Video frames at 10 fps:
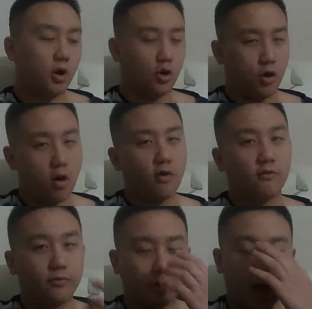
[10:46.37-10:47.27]
lot
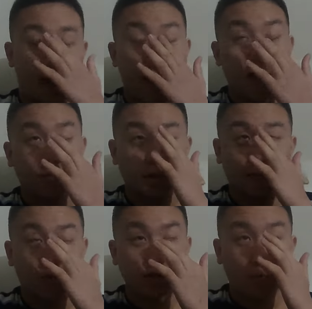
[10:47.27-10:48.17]
of, and Hamza,
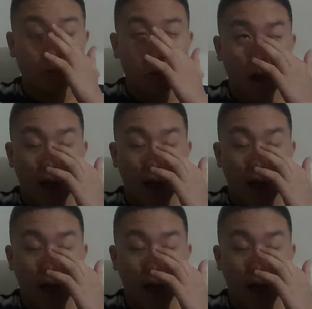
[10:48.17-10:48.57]
for example.